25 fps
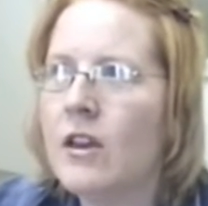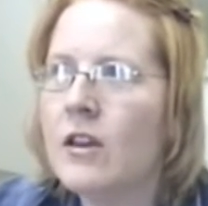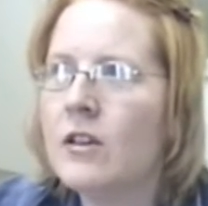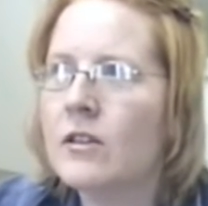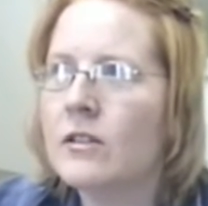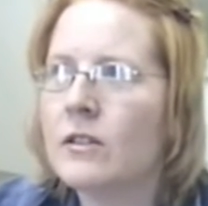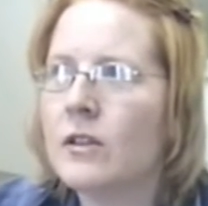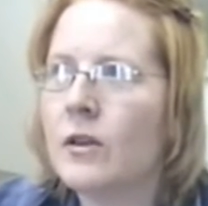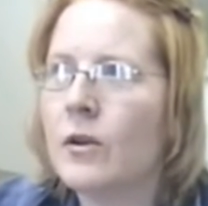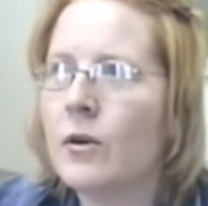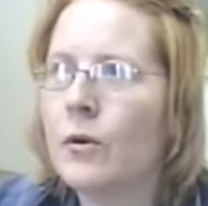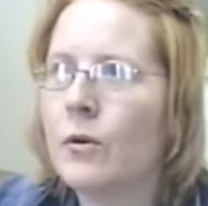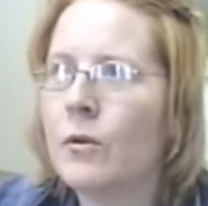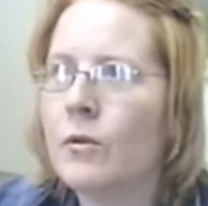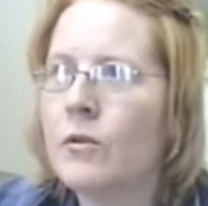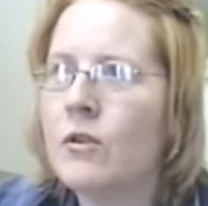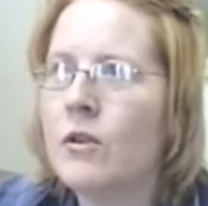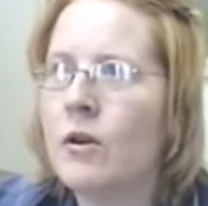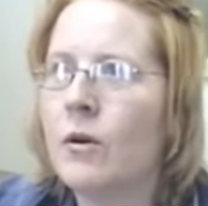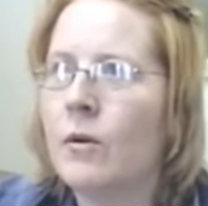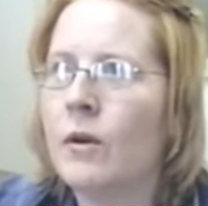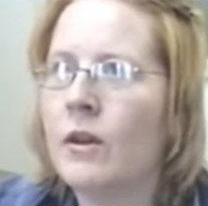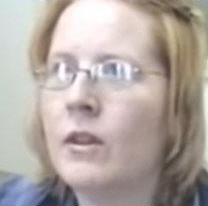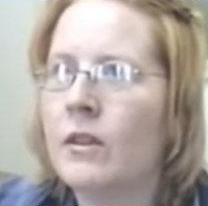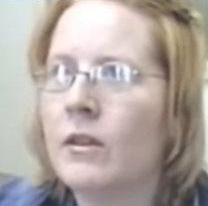So
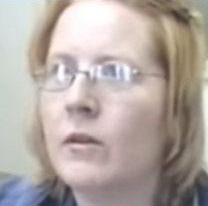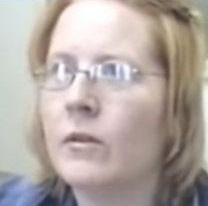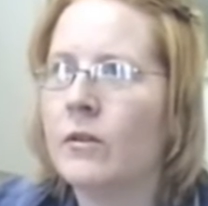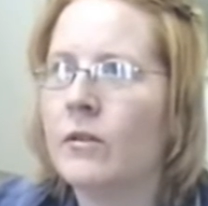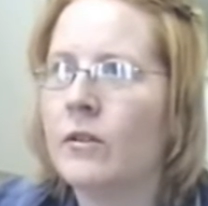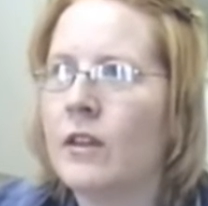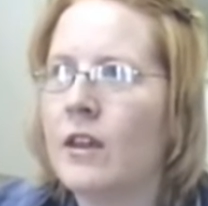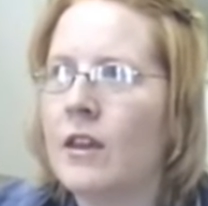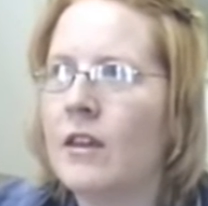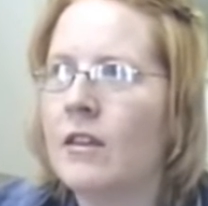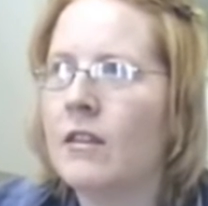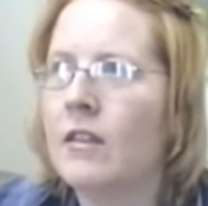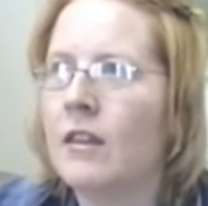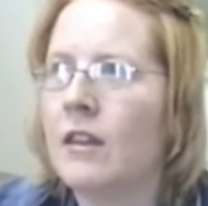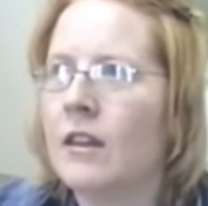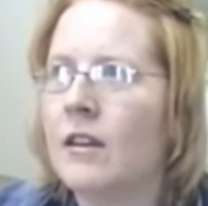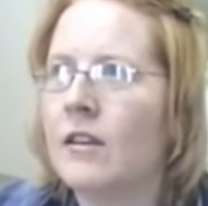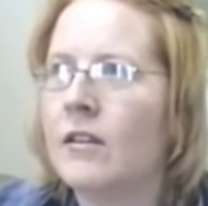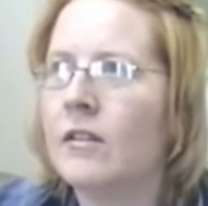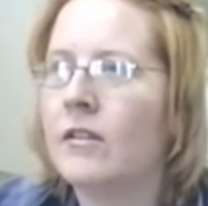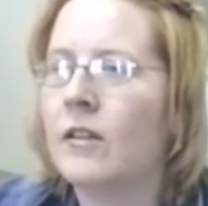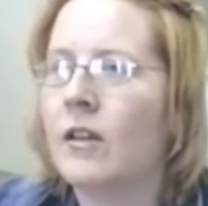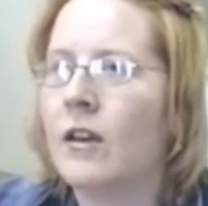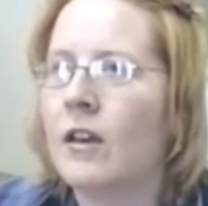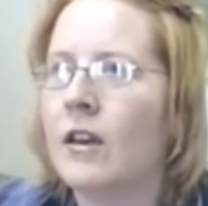knowing those key
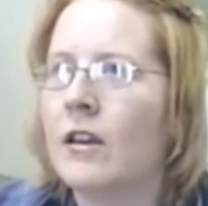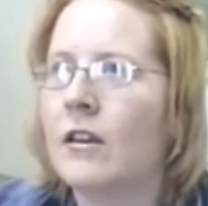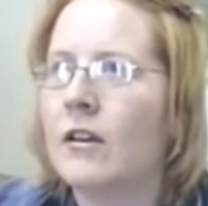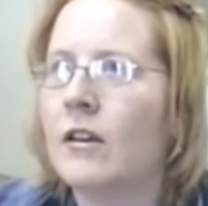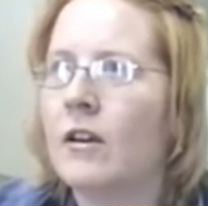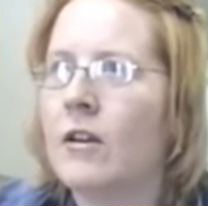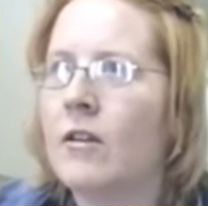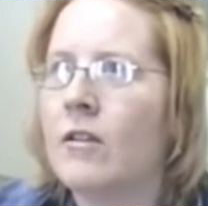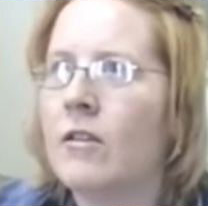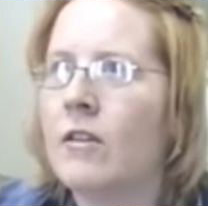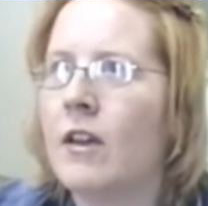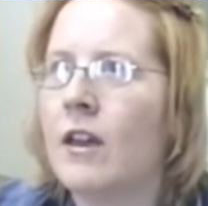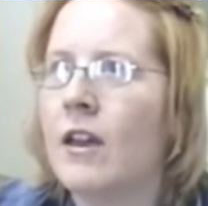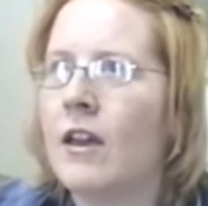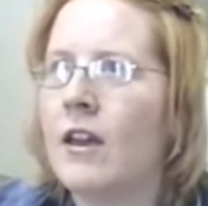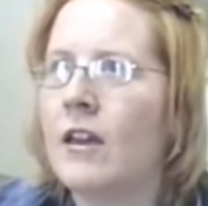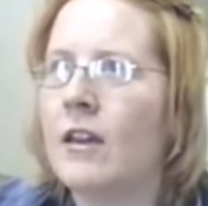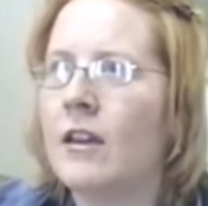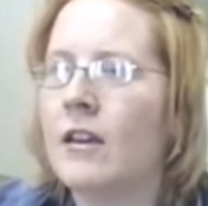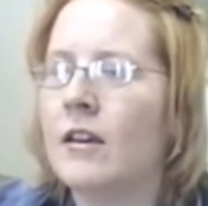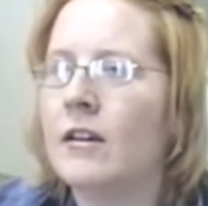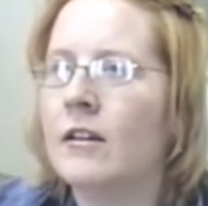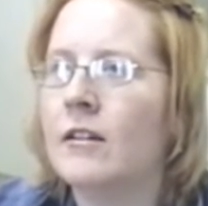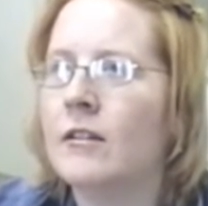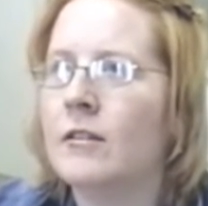things, like, are
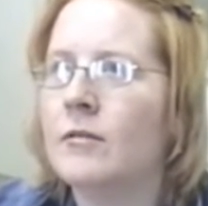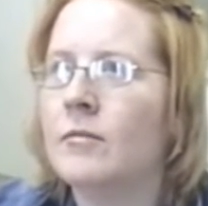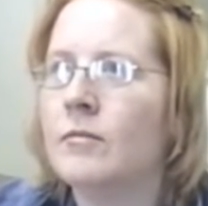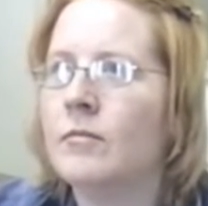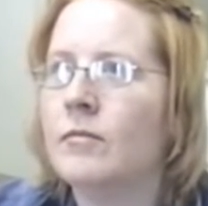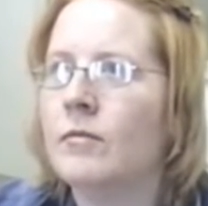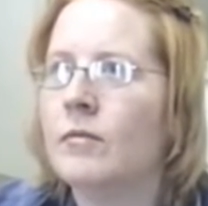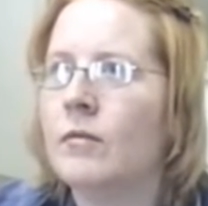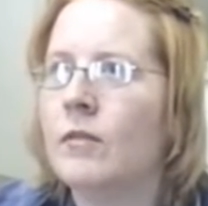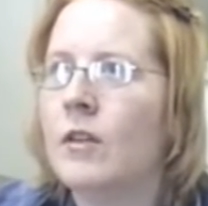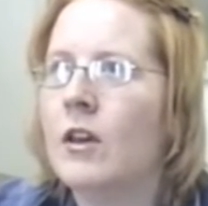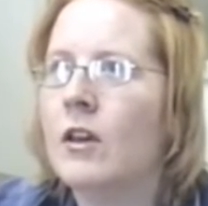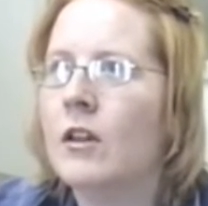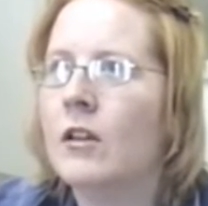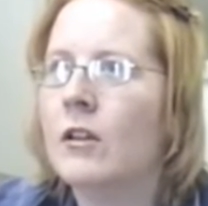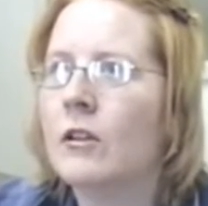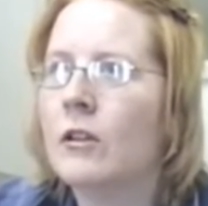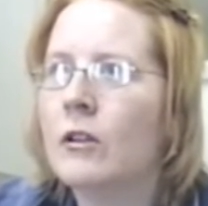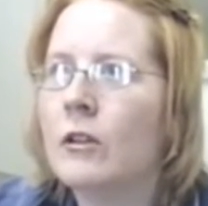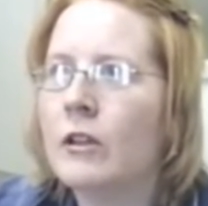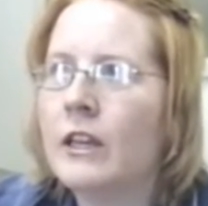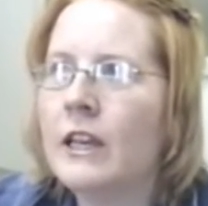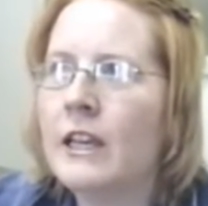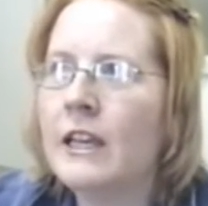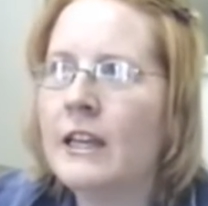they
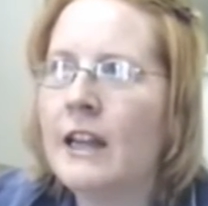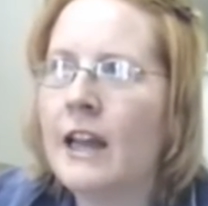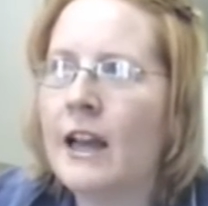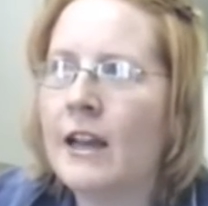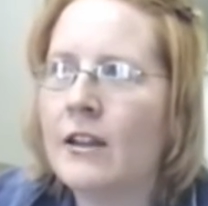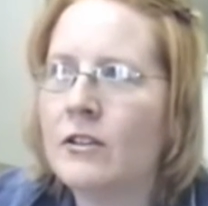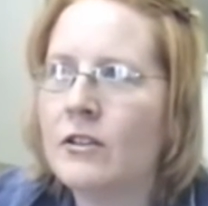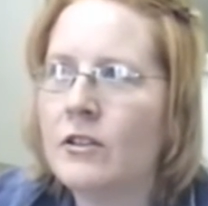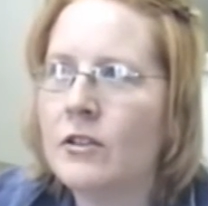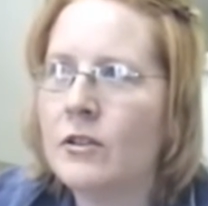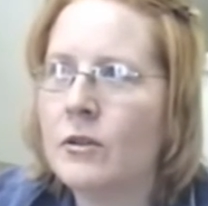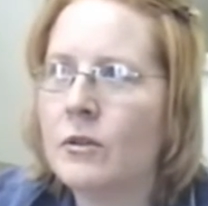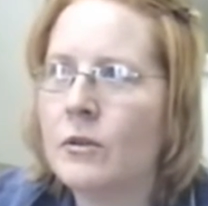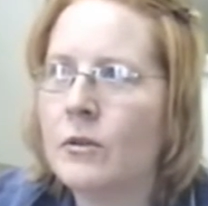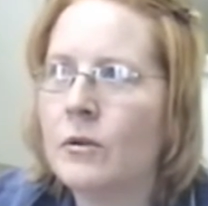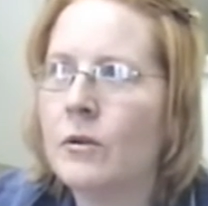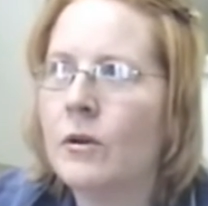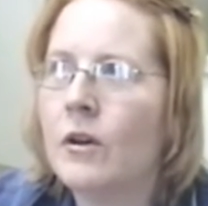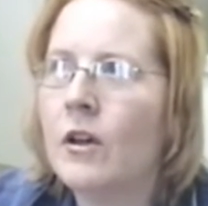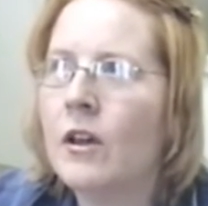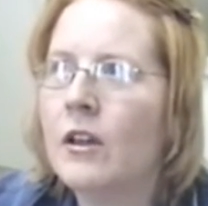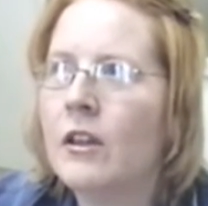looking at you?